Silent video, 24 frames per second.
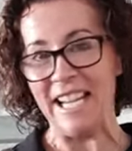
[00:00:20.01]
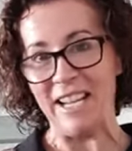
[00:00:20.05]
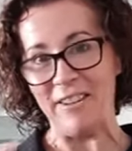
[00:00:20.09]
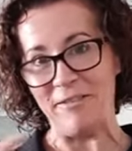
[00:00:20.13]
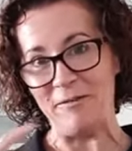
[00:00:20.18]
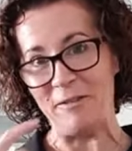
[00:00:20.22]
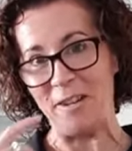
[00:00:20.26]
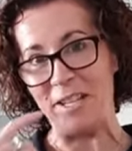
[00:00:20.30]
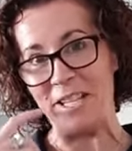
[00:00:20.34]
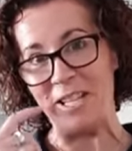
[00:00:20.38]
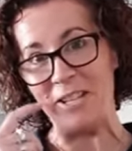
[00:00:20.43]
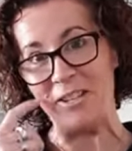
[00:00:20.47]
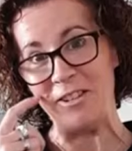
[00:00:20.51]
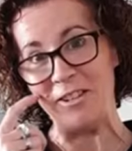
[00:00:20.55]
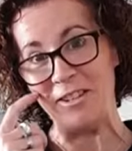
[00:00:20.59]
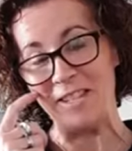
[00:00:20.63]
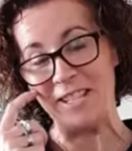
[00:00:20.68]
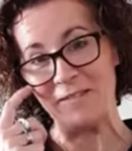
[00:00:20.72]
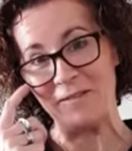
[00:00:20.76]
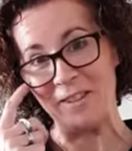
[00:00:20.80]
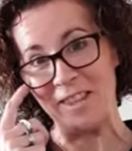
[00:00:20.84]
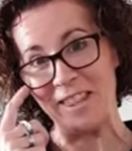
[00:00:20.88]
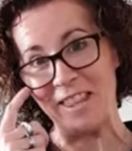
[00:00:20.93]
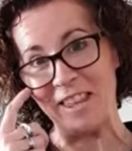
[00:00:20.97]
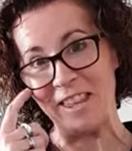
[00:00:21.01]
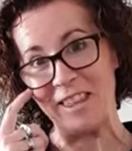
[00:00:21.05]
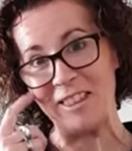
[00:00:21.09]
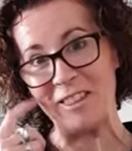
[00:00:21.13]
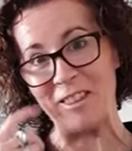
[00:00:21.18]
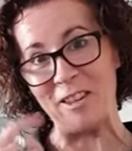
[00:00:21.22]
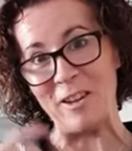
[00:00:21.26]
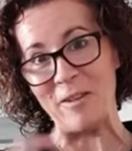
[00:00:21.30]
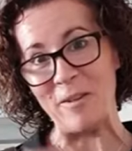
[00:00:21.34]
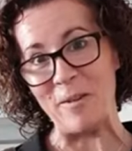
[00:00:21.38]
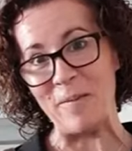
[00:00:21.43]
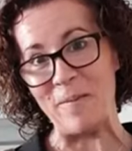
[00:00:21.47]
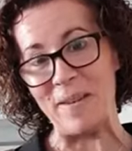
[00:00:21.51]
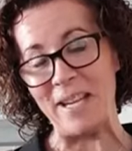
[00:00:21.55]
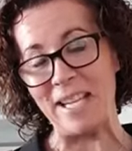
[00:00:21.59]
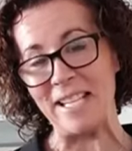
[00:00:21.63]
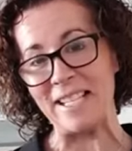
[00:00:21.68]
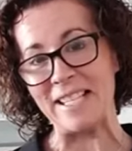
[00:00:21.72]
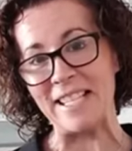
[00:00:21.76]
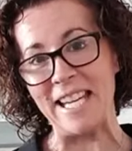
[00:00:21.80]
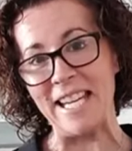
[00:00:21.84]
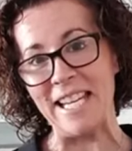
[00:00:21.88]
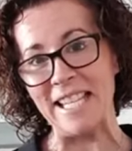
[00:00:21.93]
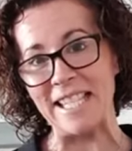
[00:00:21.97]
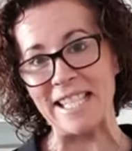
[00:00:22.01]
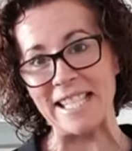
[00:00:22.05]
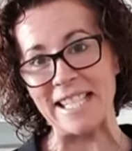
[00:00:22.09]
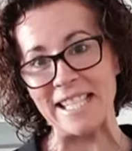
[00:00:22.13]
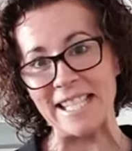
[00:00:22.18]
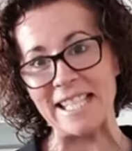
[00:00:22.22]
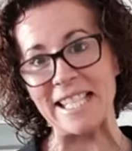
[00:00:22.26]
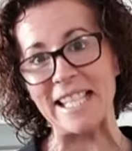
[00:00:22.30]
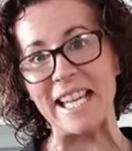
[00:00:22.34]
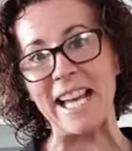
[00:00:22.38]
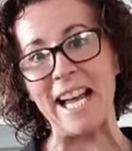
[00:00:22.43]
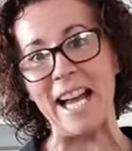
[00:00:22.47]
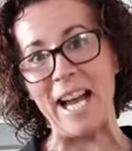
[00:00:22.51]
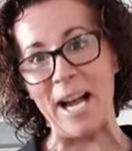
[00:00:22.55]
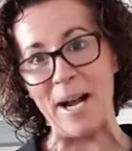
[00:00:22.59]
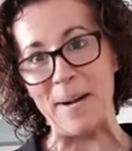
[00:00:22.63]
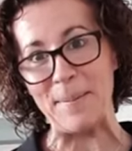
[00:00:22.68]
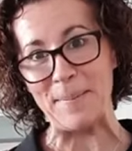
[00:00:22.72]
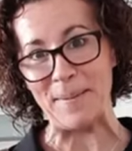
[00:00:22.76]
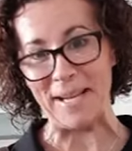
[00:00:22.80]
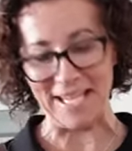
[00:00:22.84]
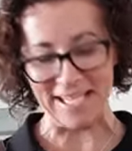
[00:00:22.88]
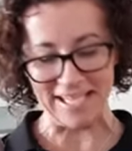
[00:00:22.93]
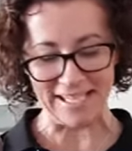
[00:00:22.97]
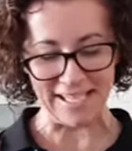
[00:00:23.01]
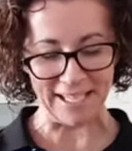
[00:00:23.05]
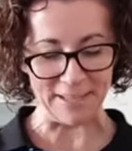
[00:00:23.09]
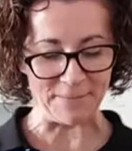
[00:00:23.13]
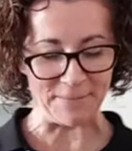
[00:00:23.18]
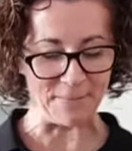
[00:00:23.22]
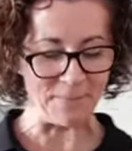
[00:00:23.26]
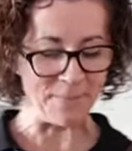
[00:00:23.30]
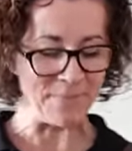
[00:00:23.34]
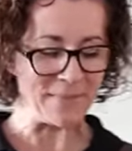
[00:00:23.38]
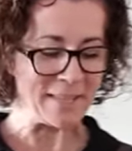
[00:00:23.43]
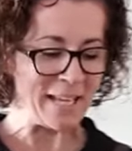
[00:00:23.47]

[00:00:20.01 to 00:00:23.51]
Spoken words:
when you use it with the Thermomix. It's amazing.